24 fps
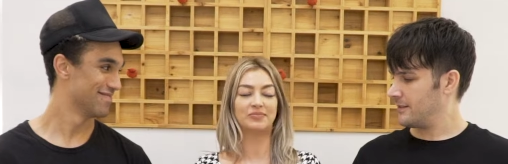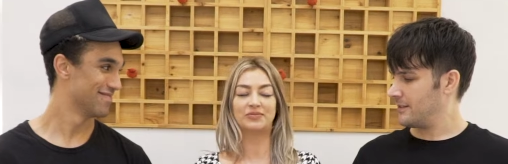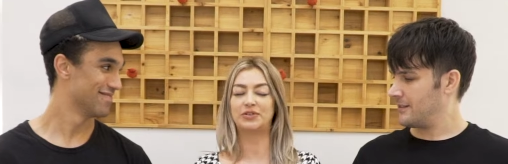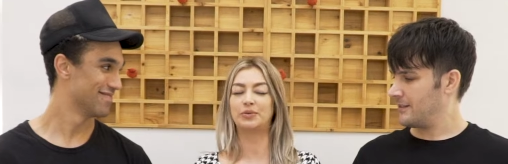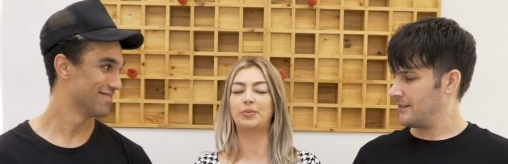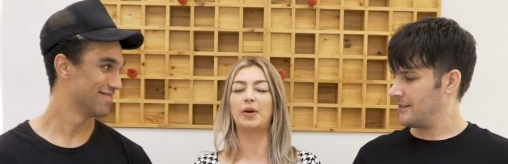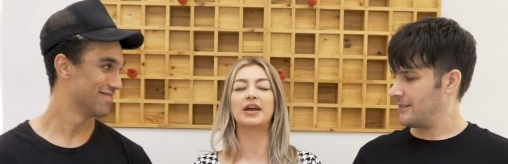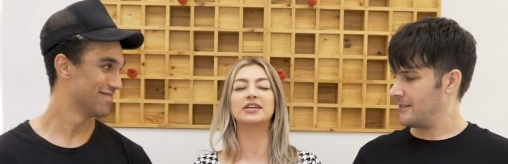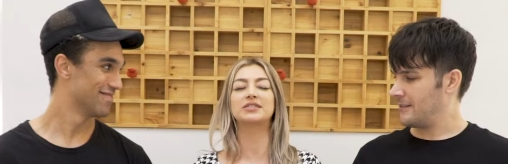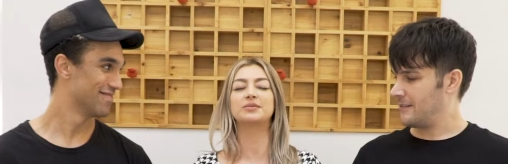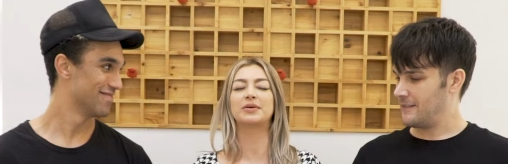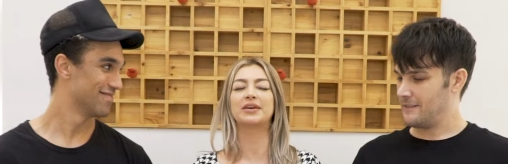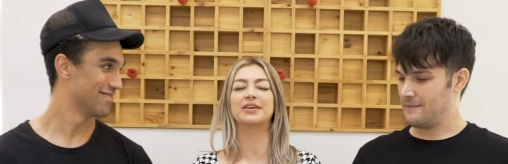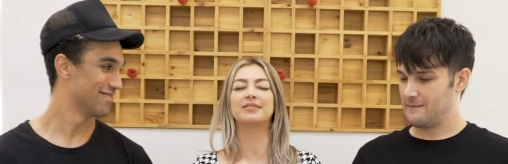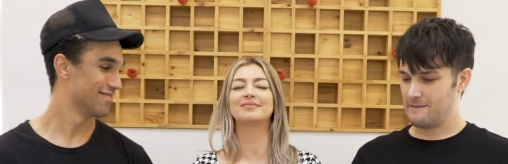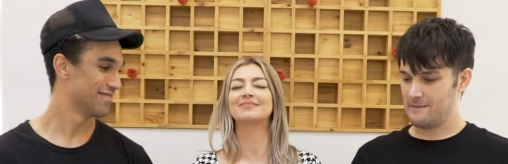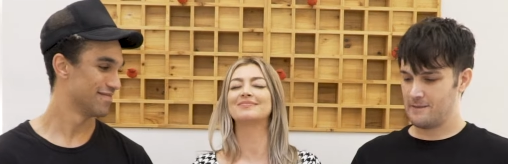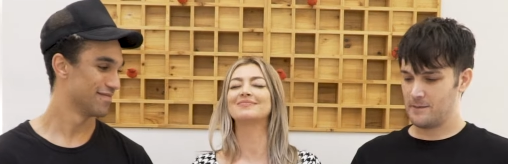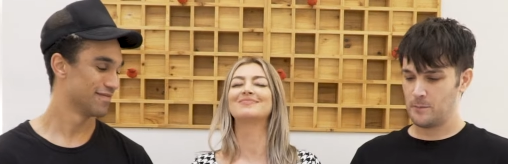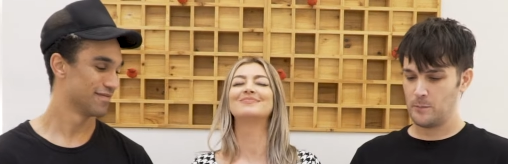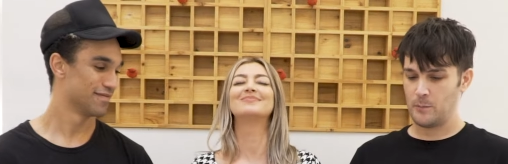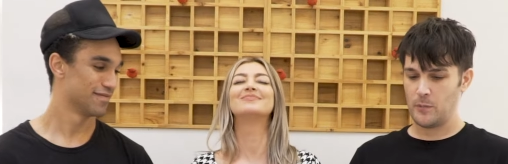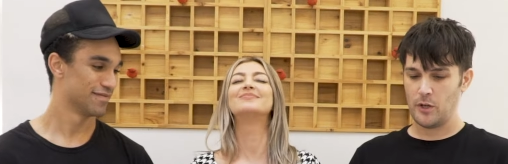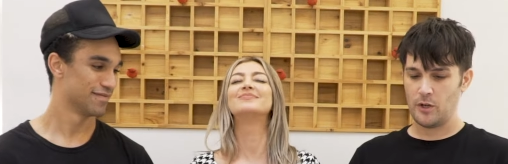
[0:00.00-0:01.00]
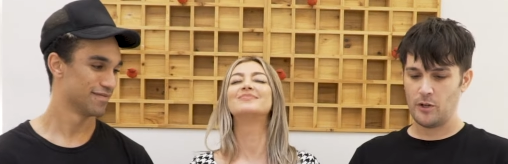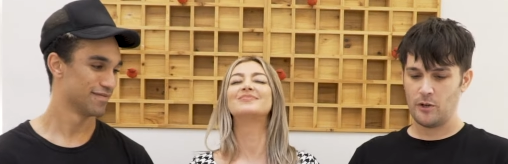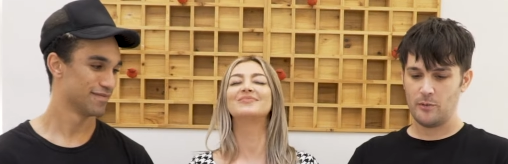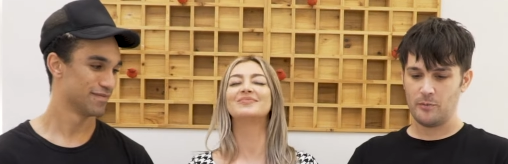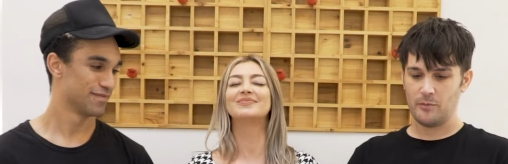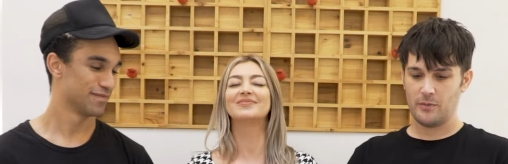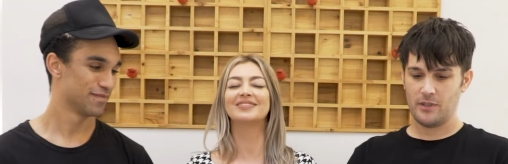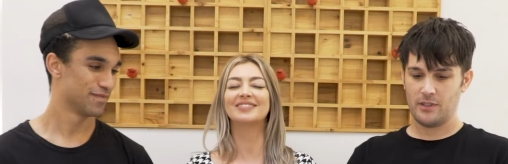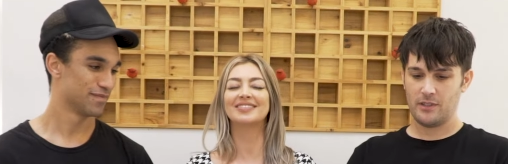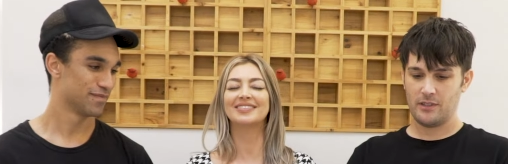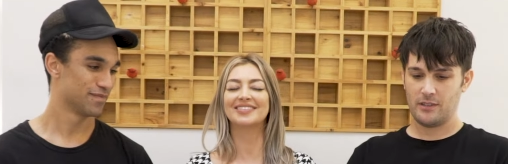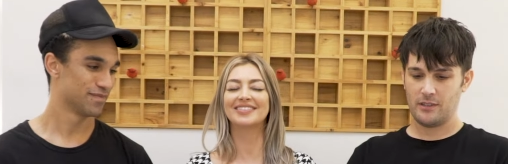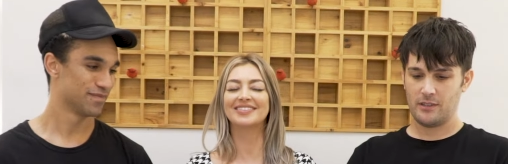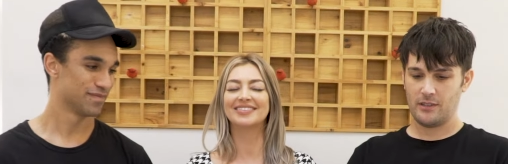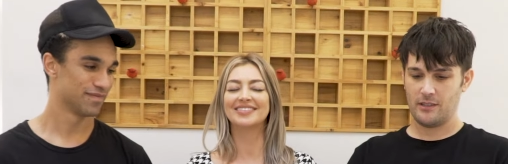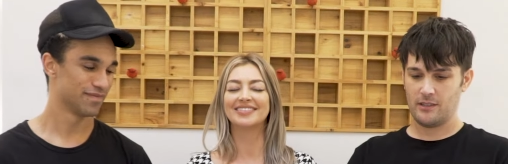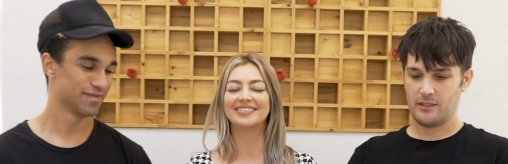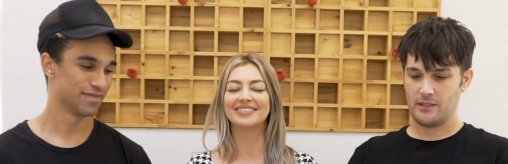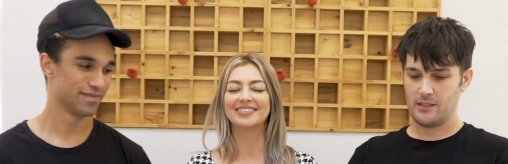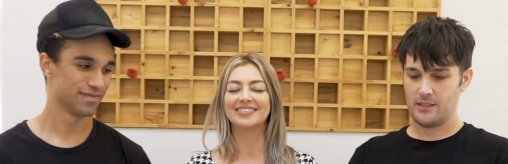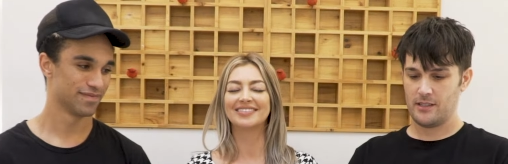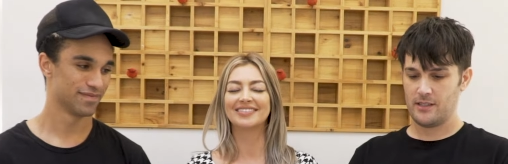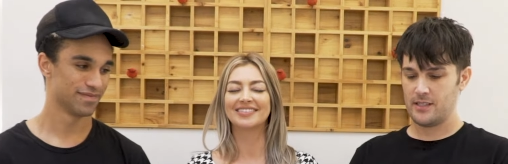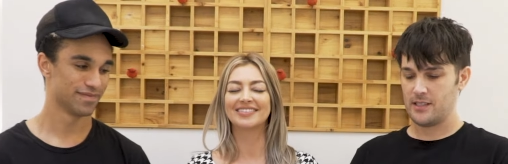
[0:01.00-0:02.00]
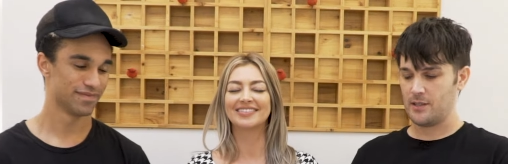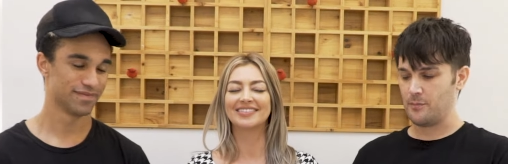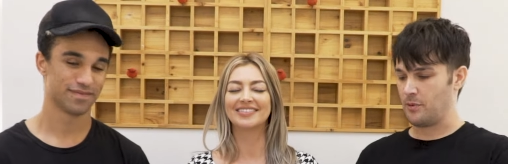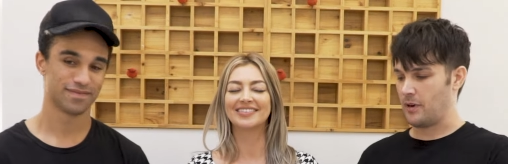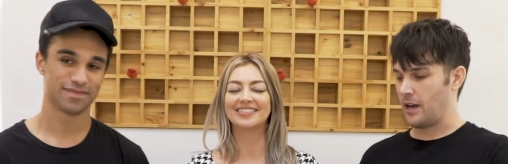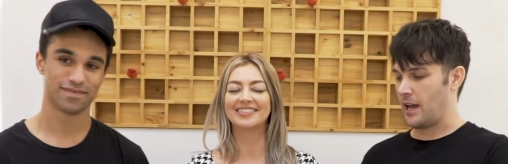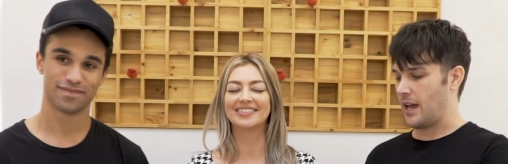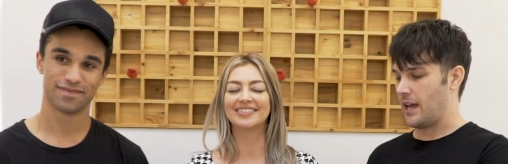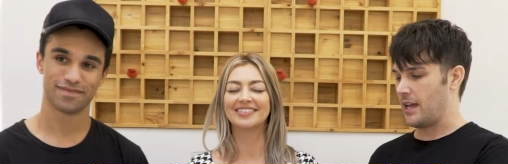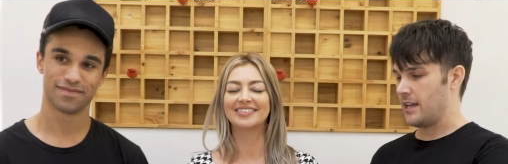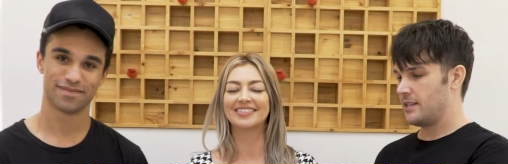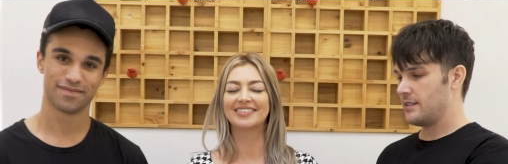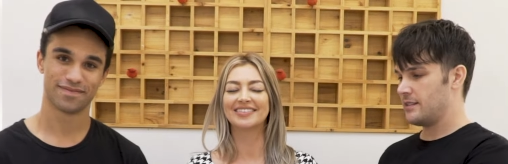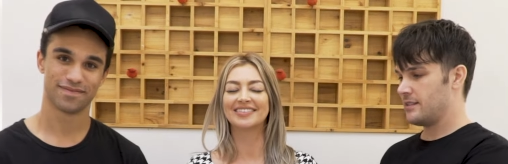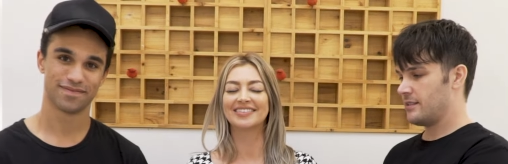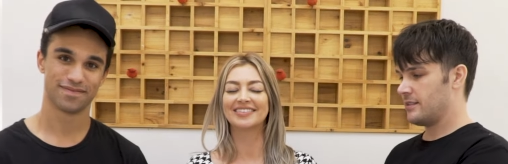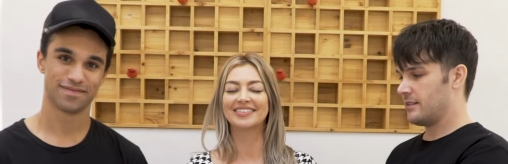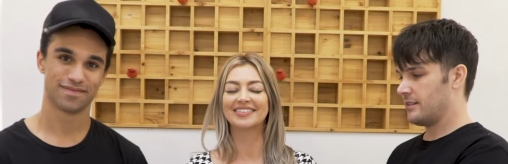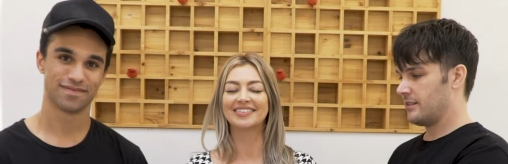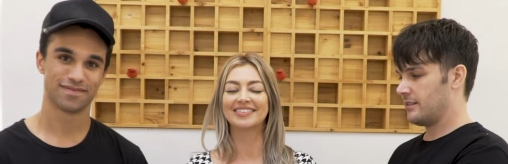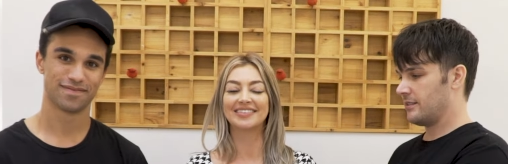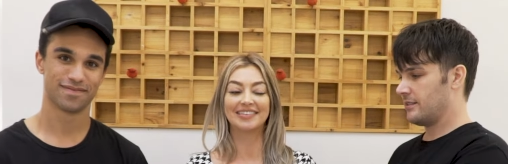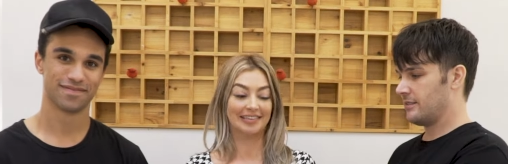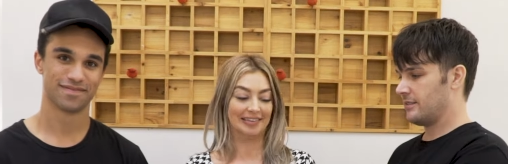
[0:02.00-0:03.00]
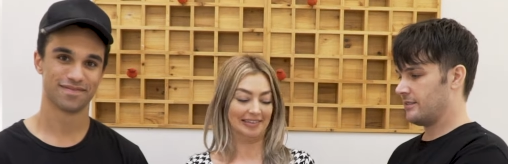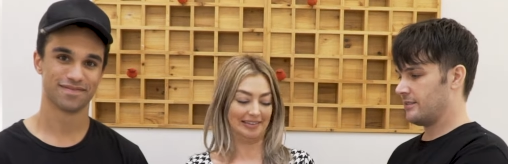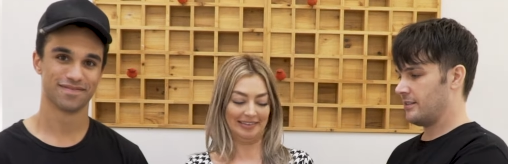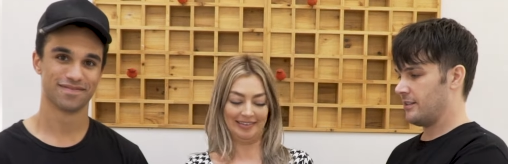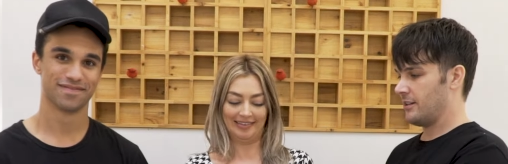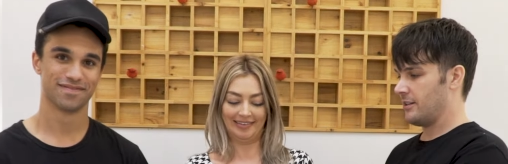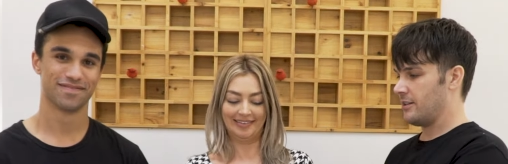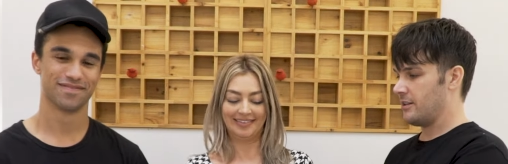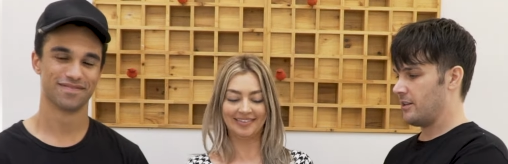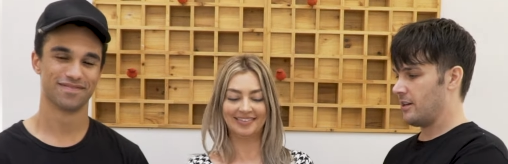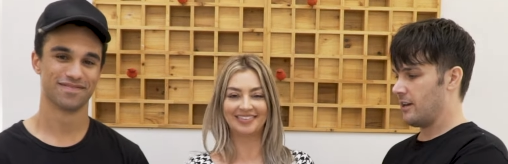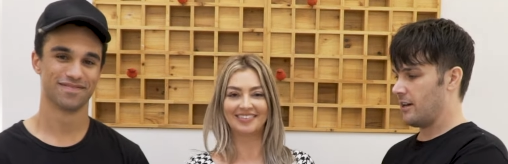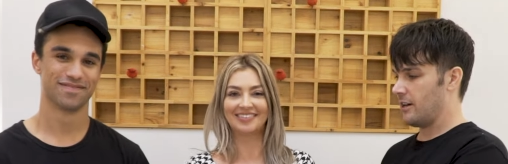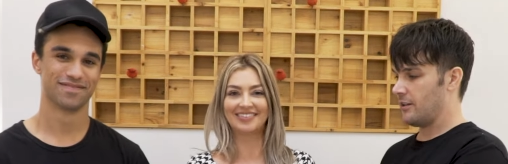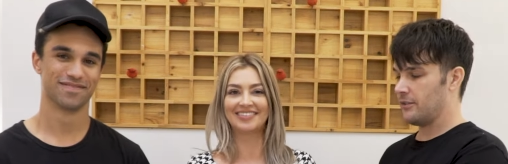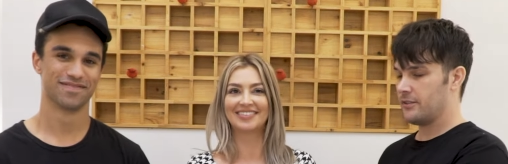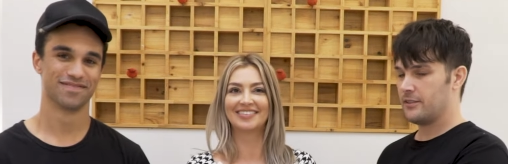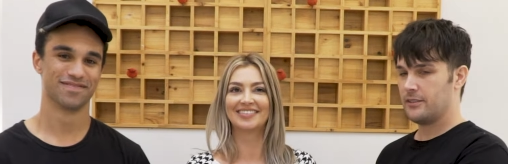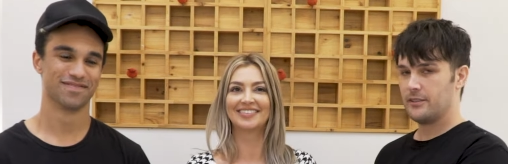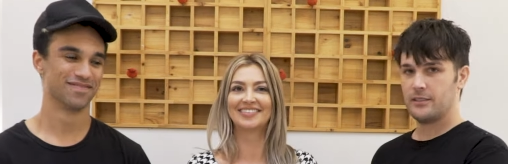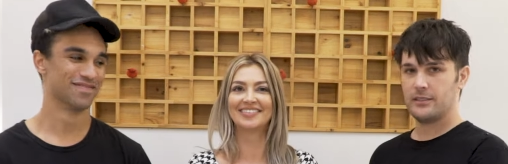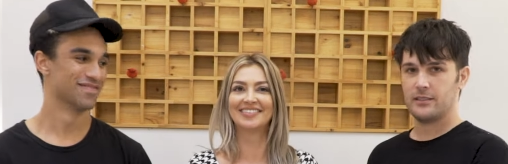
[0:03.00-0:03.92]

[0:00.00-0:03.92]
Speaker 1: Surprise me.
Speaker 2: Boom. Surprise. There you go.